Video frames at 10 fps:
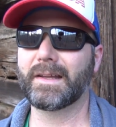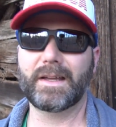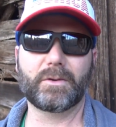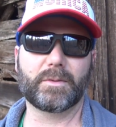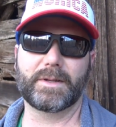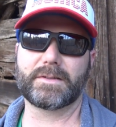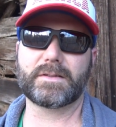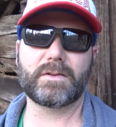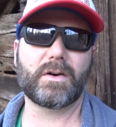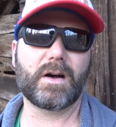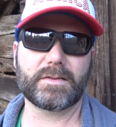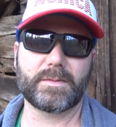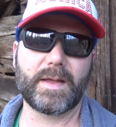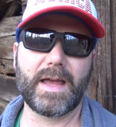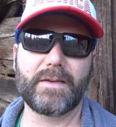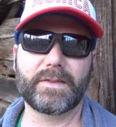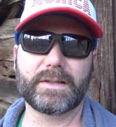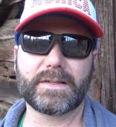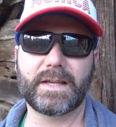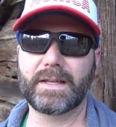It would have been so awesome to have
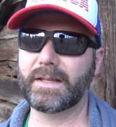this.